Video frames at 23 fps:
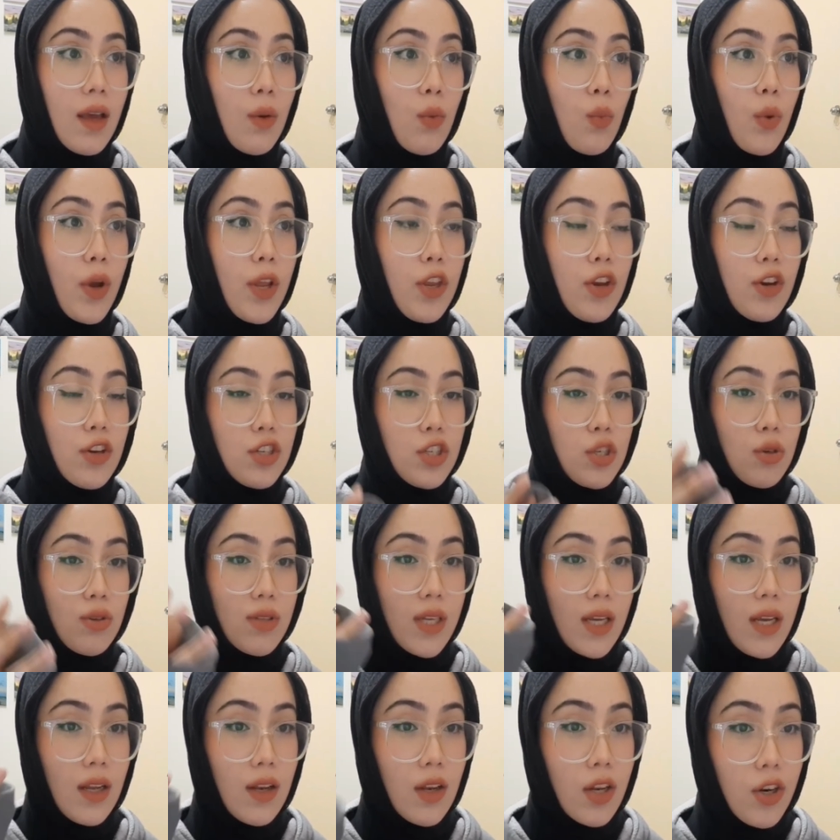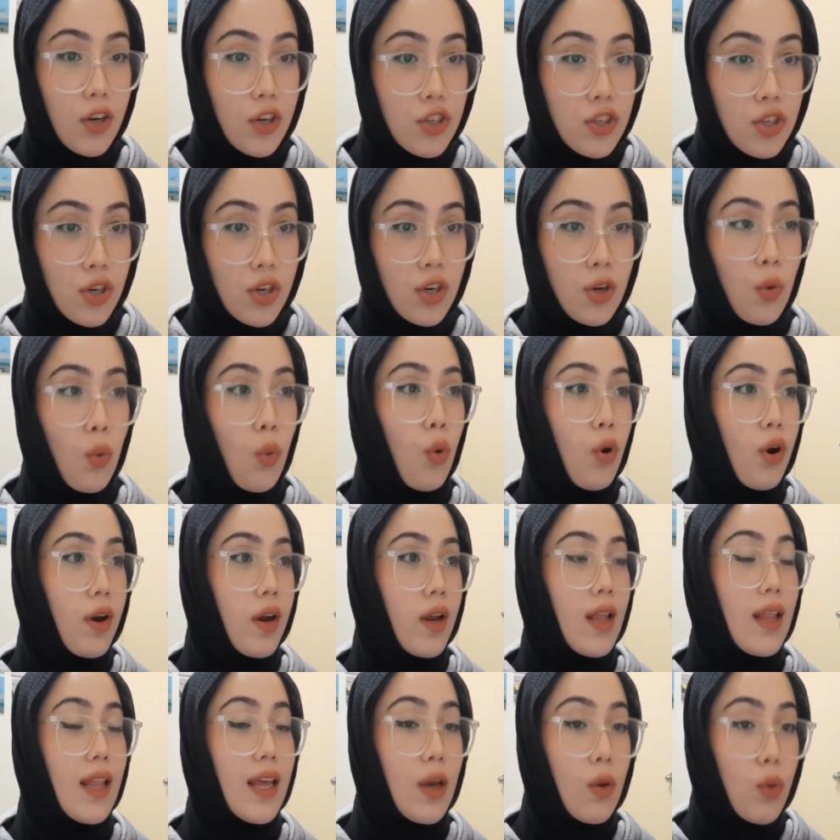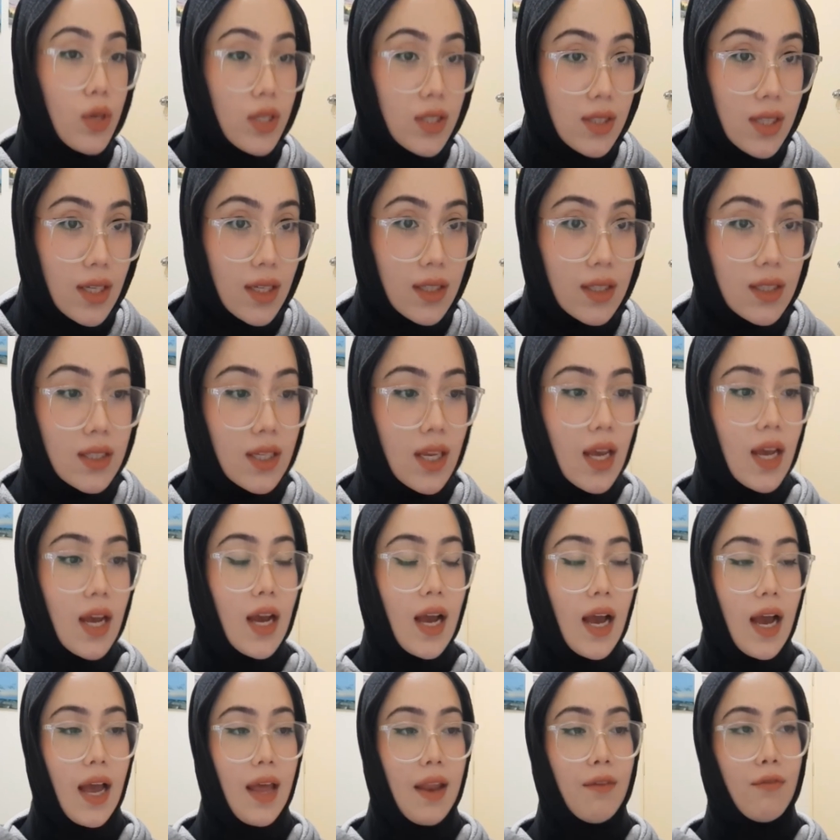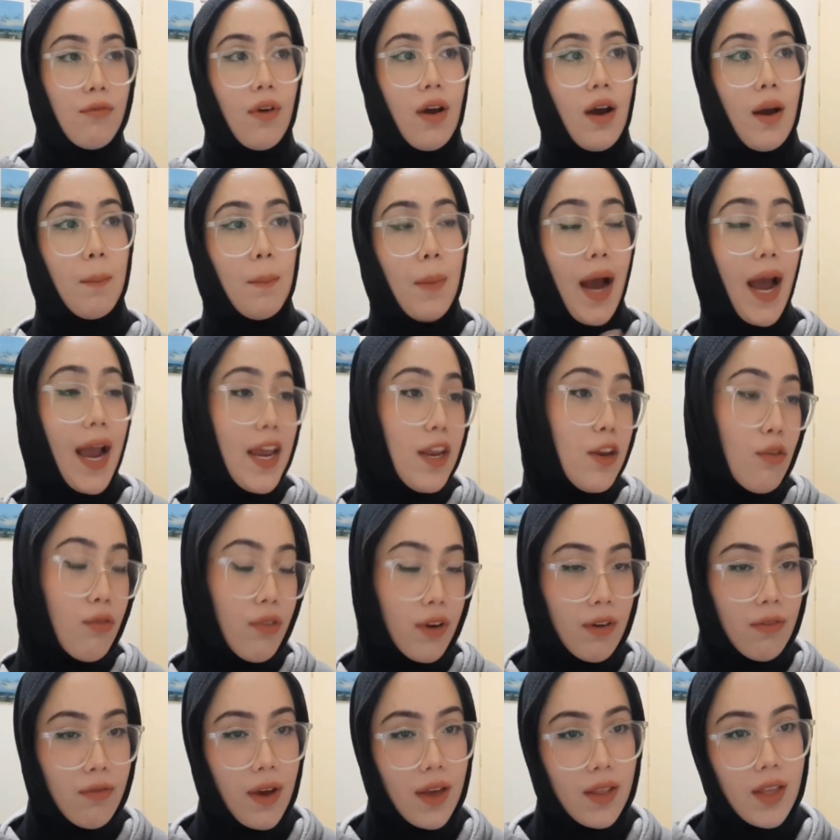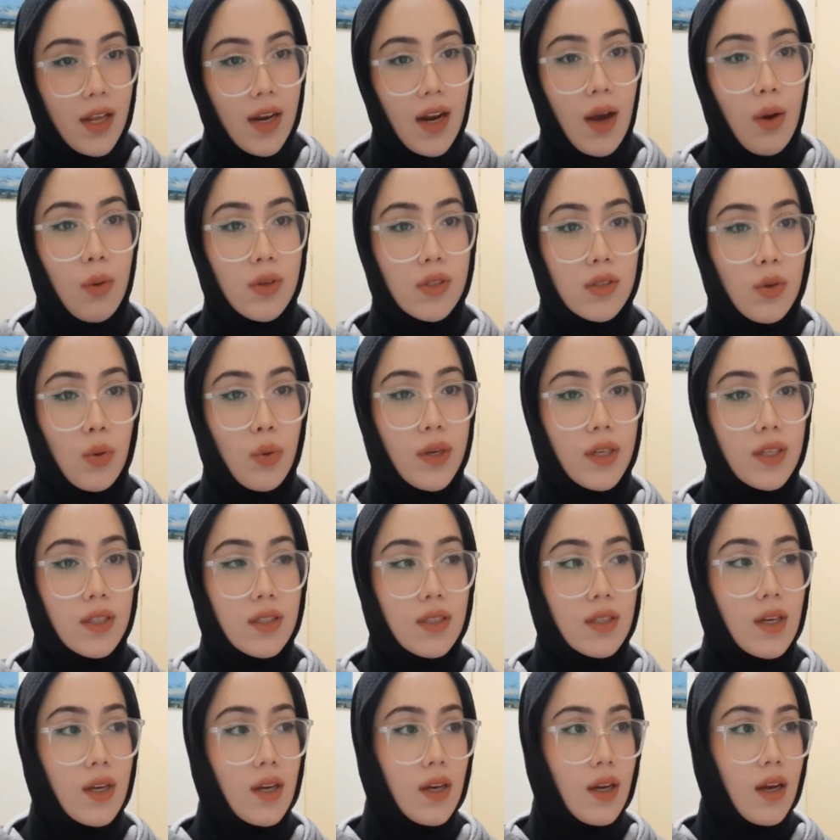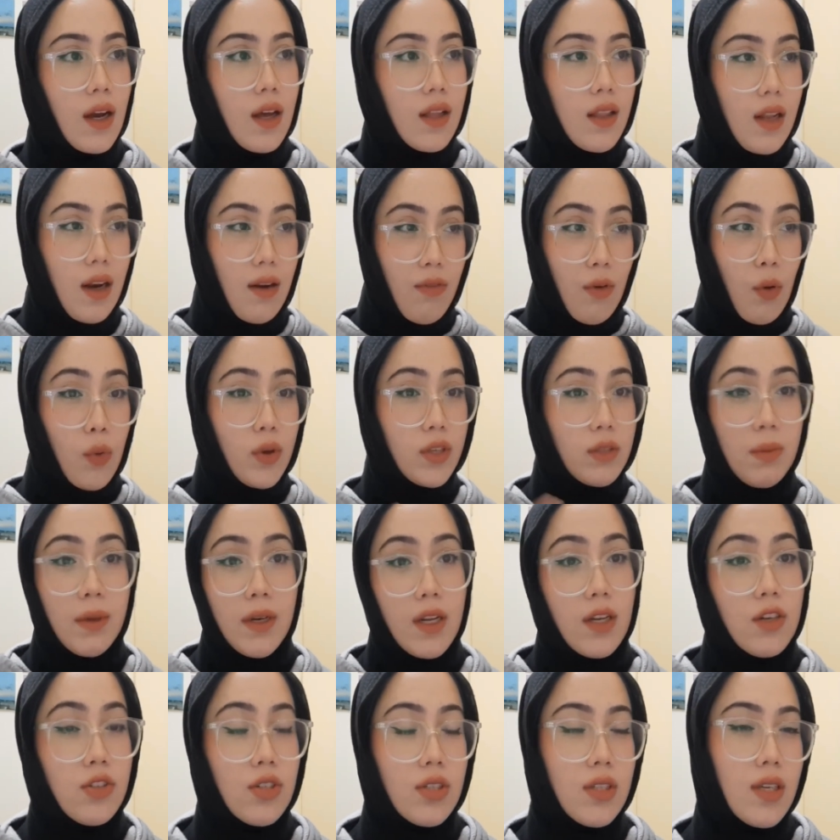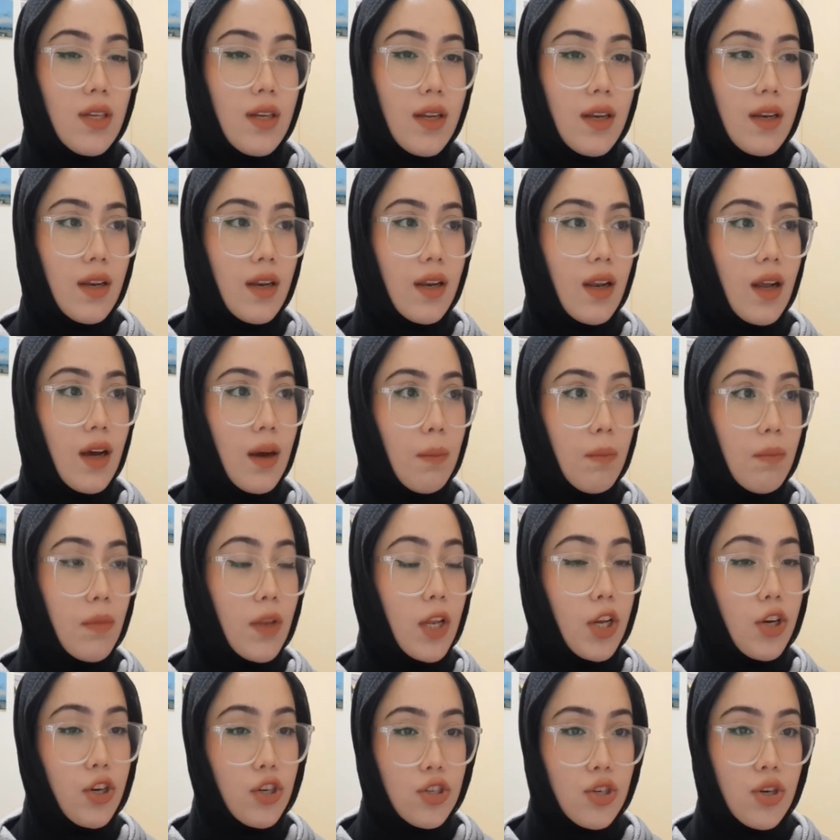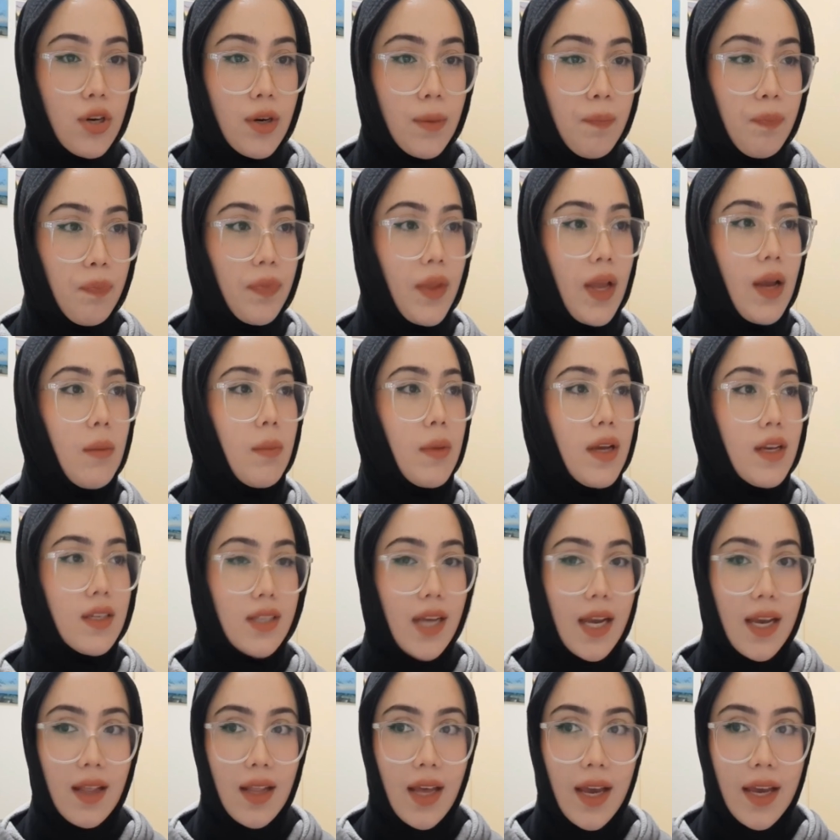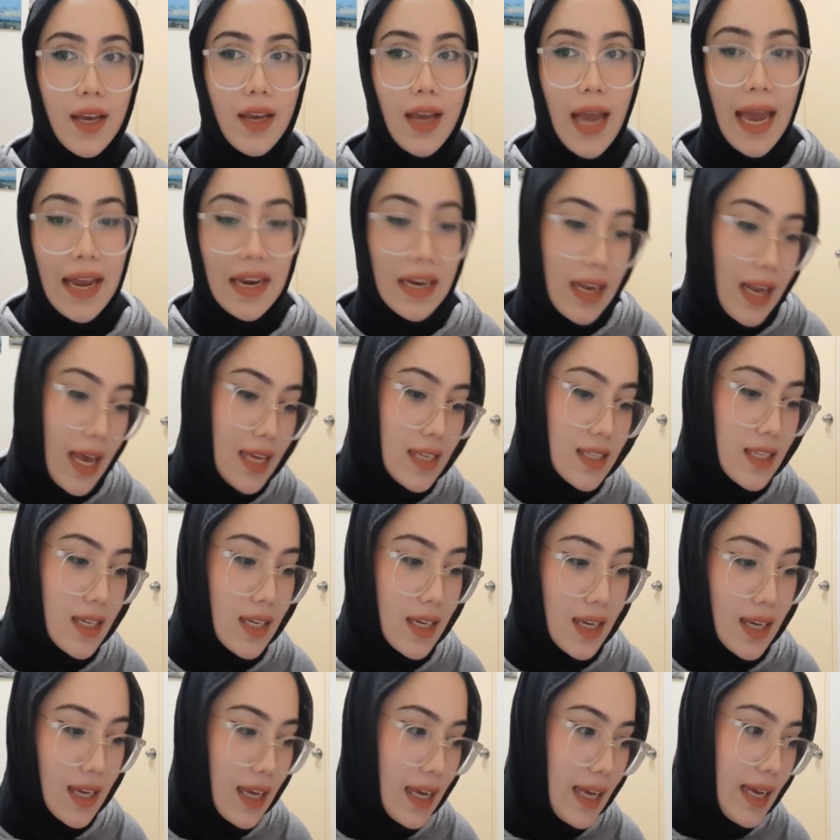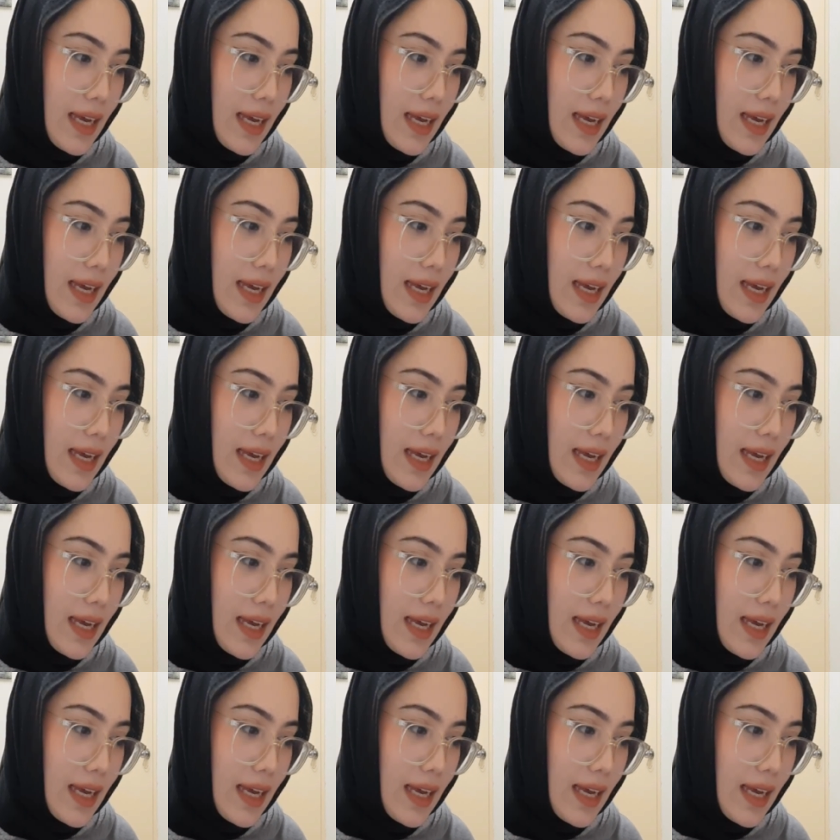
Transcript: when you're choosing literature or linguistics. And I knew for a fact that I've always been interested in literature because I like analyzing